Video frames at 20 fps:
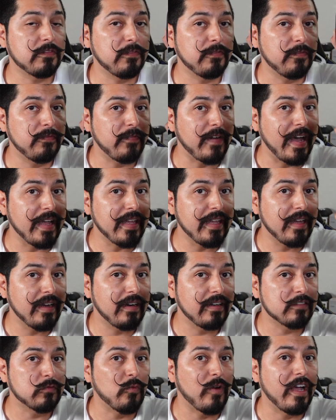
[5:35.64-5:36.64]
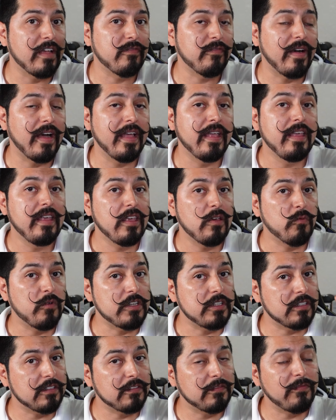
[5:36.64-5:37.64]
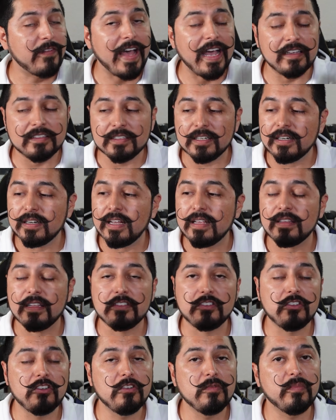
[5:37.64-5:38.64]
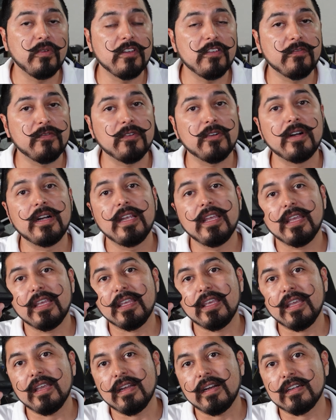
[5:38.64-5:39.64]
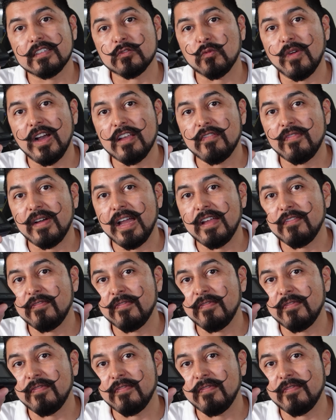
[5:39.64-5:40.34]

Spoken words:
5 GHz Wi-Fi, which is faster than the 2.4 GHz Wi-Fi